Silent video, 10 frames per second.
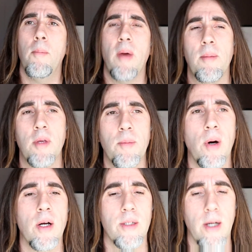maybe,
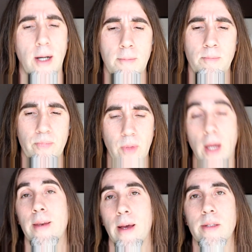but,
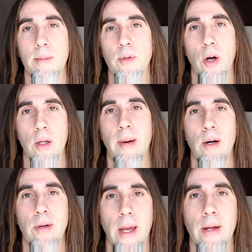and yes, I'm talking
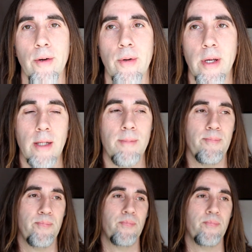about Cancun again.